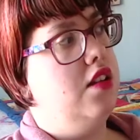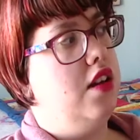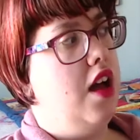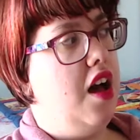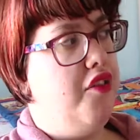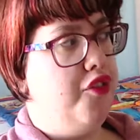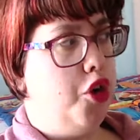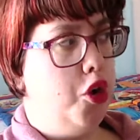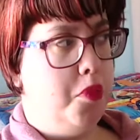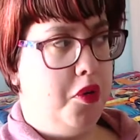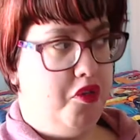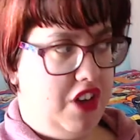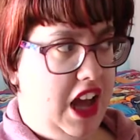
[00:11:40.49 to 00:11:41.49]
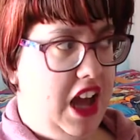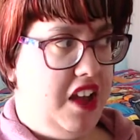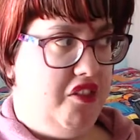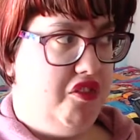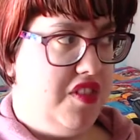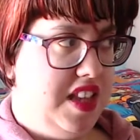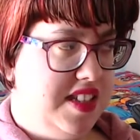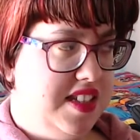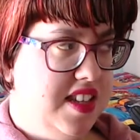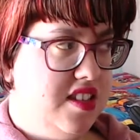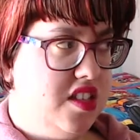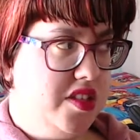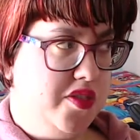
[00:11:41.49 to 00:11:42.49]
a form of life, the
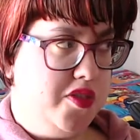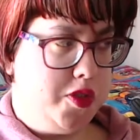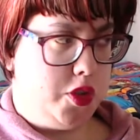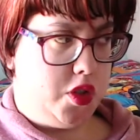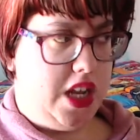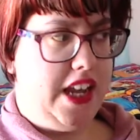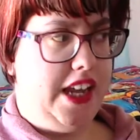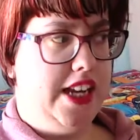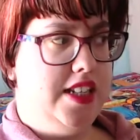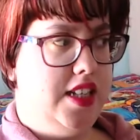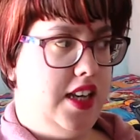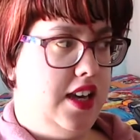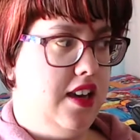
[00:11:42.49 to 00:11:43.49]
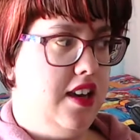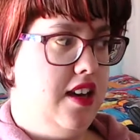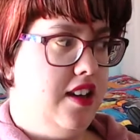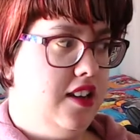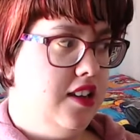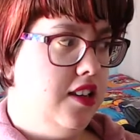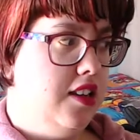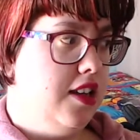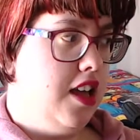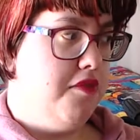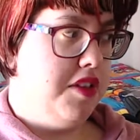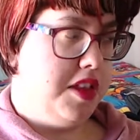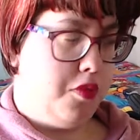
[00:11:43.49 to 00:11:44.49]
center of society, and
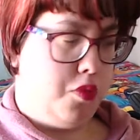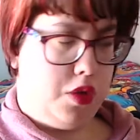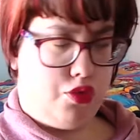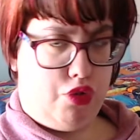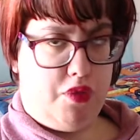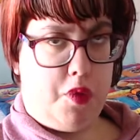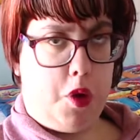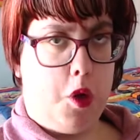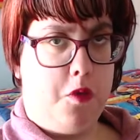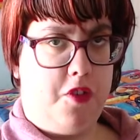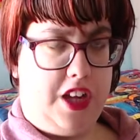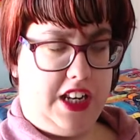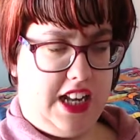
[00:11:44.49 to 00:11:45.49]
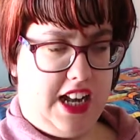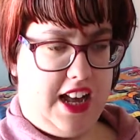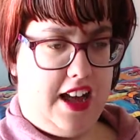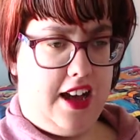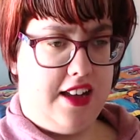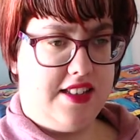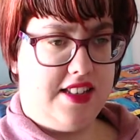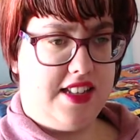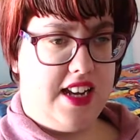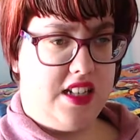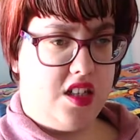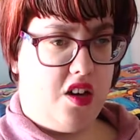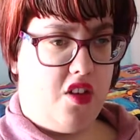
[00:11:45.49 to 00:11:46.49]
everything was revolving a
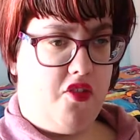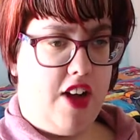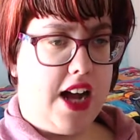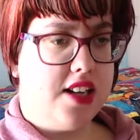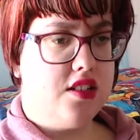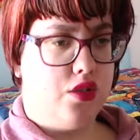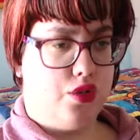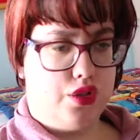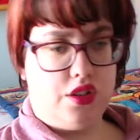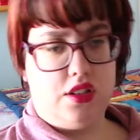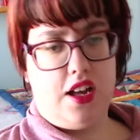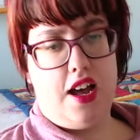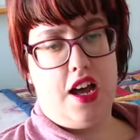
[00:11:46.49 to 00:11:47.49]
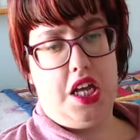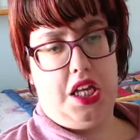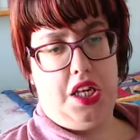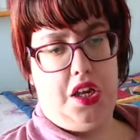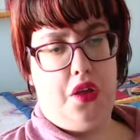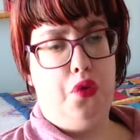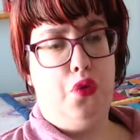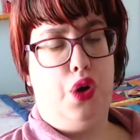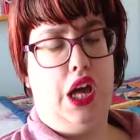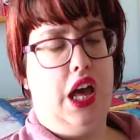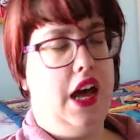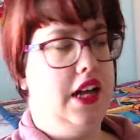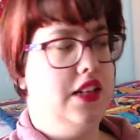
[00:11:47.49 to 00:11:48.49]
set of actors, I knew I
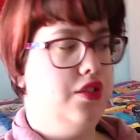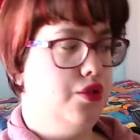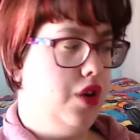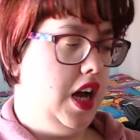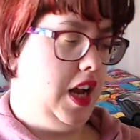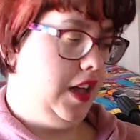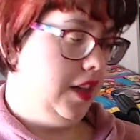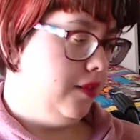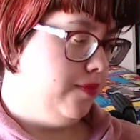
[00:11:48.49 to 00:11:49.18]
had to have it.